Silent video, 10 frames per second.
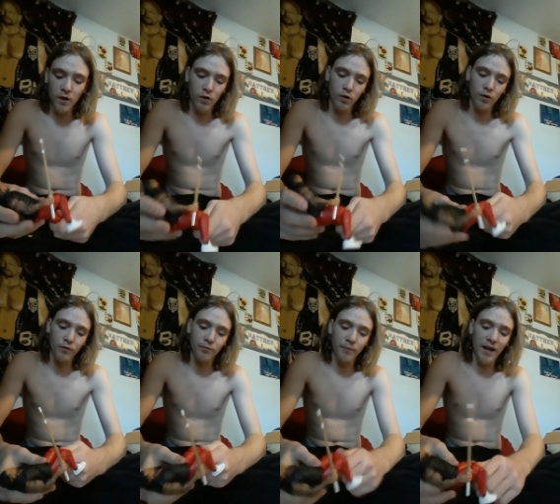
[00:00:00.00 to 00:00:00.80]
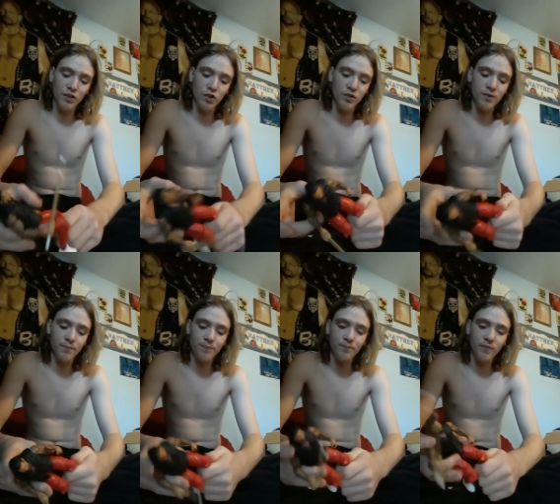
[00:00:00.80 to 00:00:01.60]
of matches
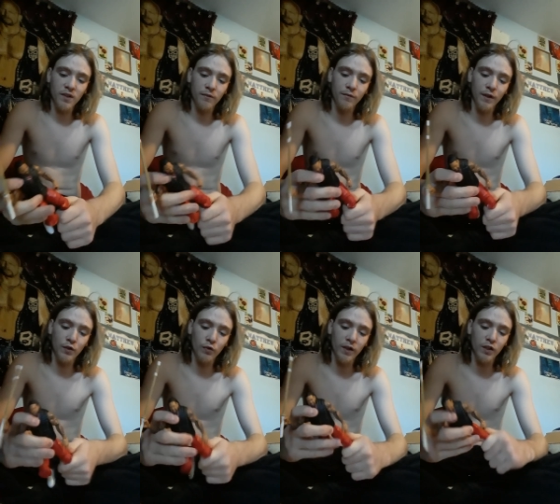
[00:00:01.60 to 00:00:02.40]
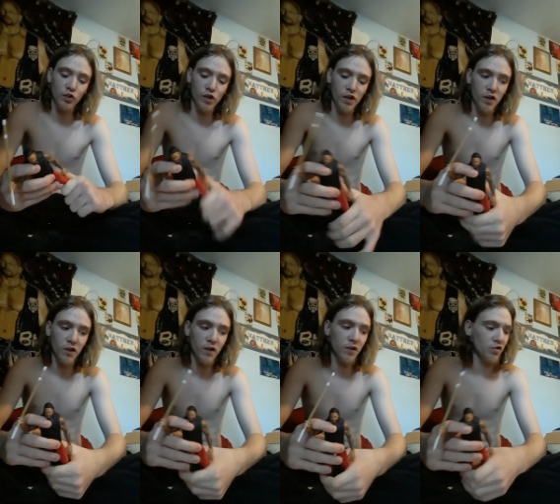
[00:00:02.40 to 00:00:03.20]
featuring
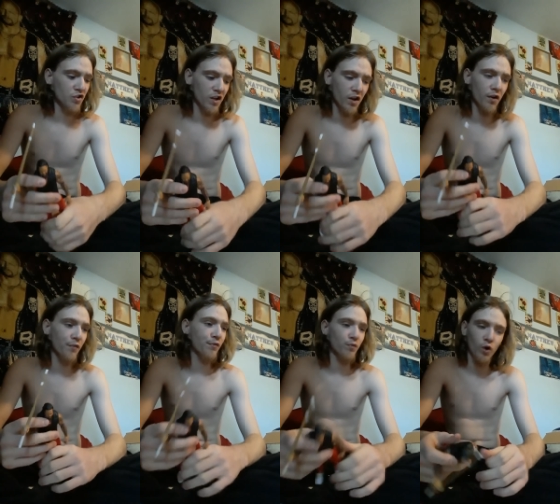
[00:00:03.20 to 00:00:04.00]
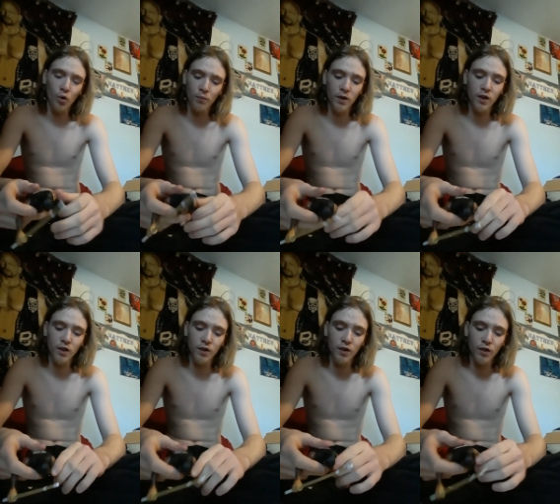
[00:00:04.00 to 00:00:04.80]
Jay, Jeff,
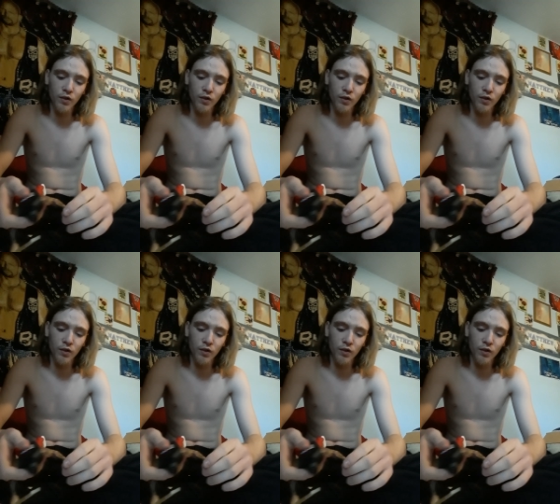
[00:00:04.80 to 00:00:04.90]
Roman,